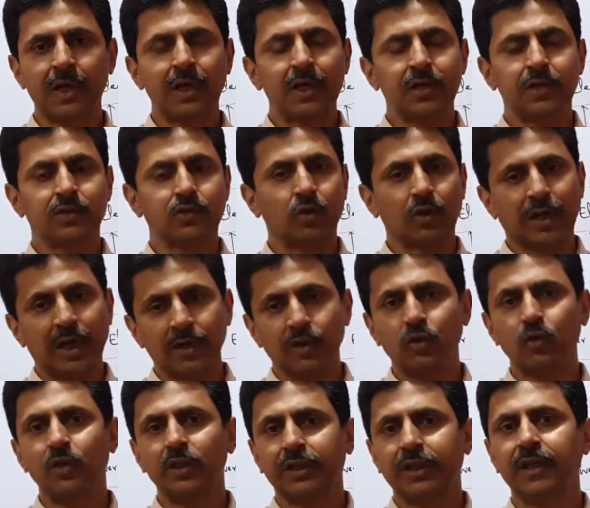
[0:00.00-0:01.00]
So
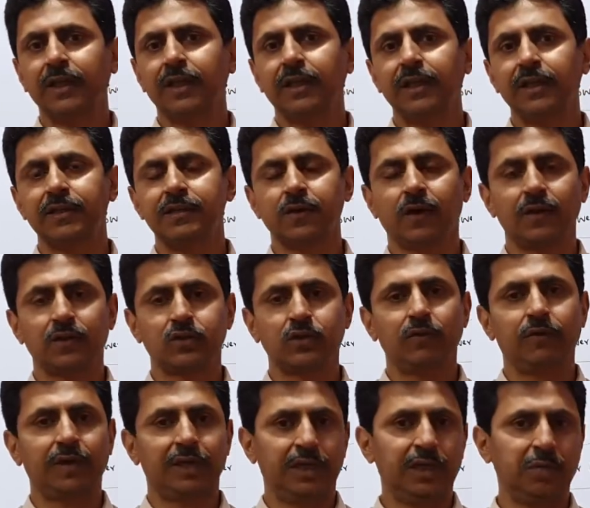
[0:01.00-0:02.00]
control theory is also
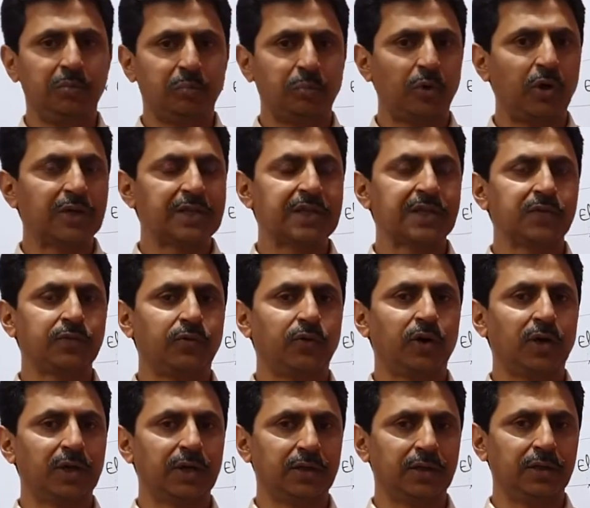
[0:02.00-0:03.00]
very important for